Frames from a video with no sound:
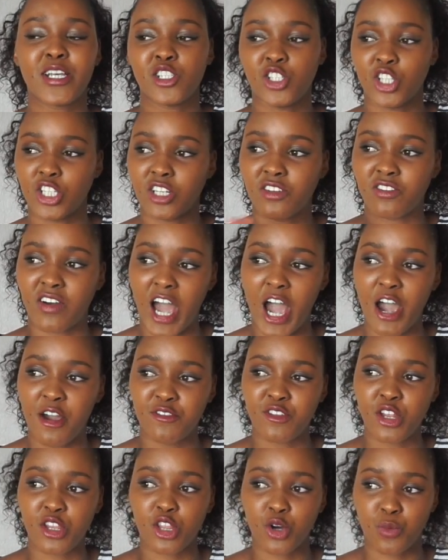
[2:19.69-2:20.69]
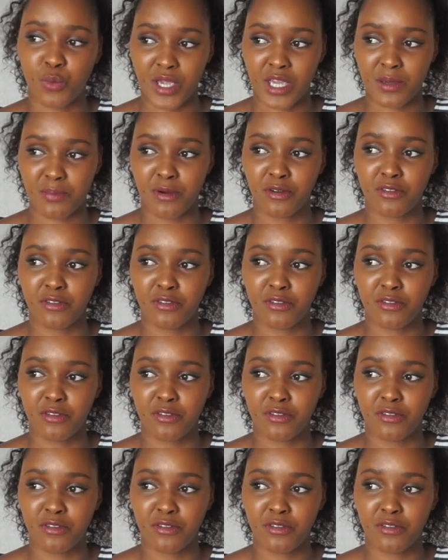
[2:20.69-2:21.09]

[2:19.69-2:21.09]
She'd arrived the week